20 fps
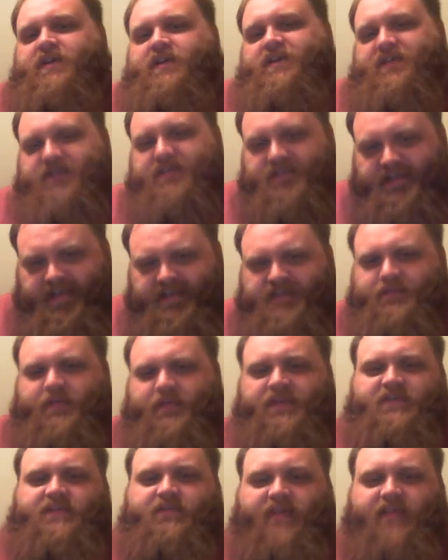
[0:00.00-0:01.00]
6
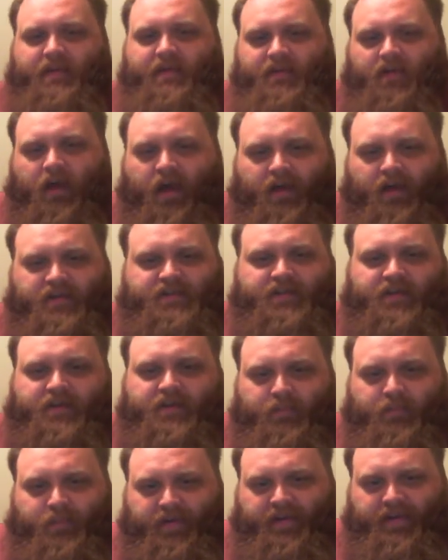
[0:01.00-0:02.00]
months of that
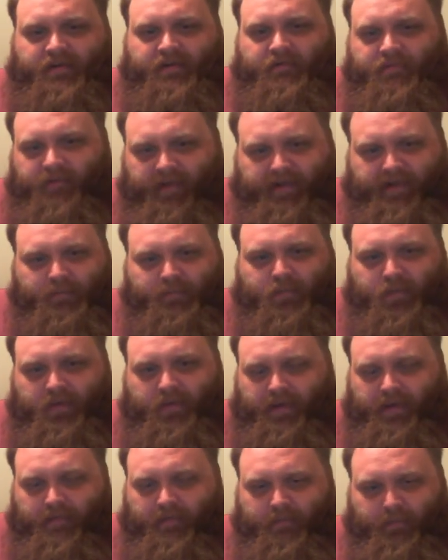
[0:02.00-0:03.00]
cocksucker being
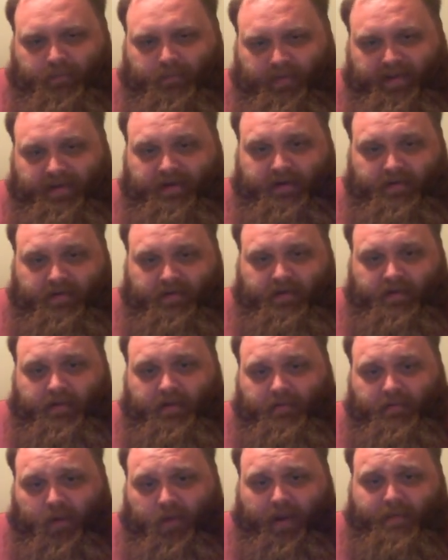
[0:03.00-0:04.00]

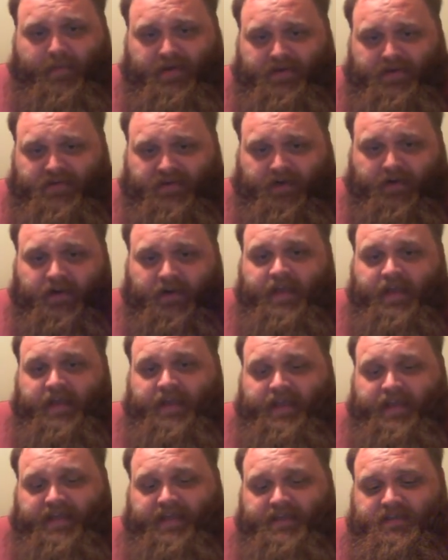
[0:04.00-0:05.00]
in prime minister,
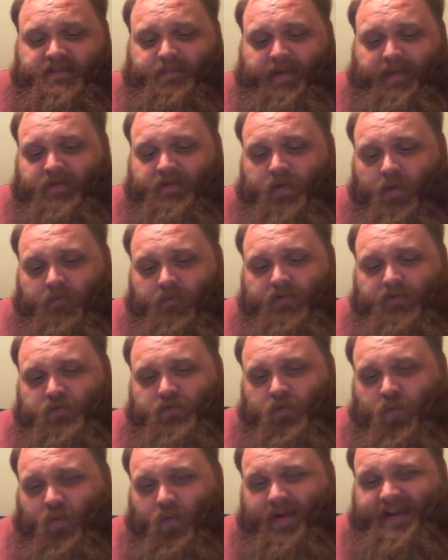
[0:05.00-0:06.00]
he has spent over
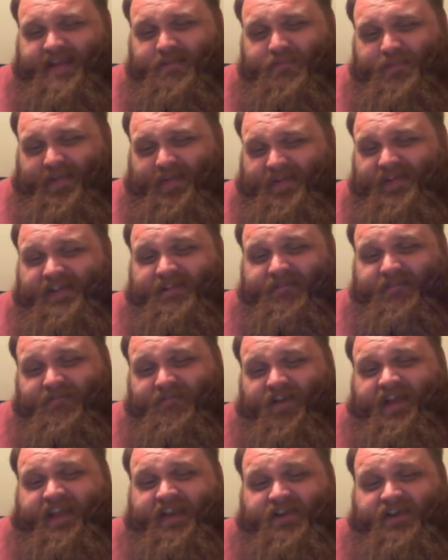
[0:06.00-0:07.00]
$20 billion
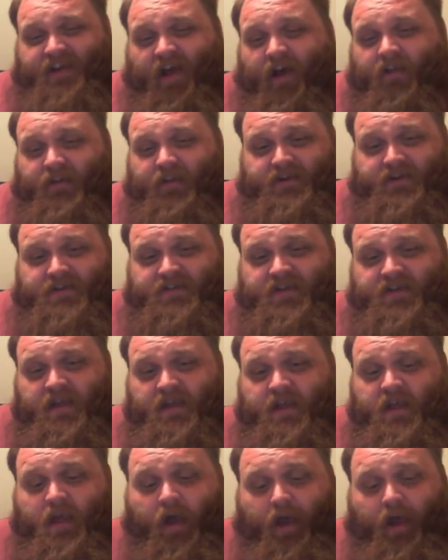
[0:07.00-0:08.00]
fucking dollars
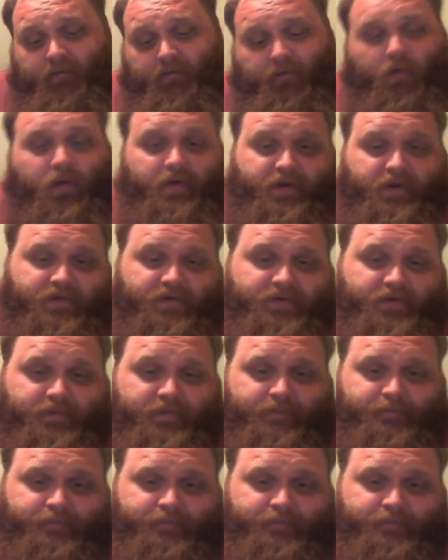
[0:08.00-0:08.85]
on foreigners.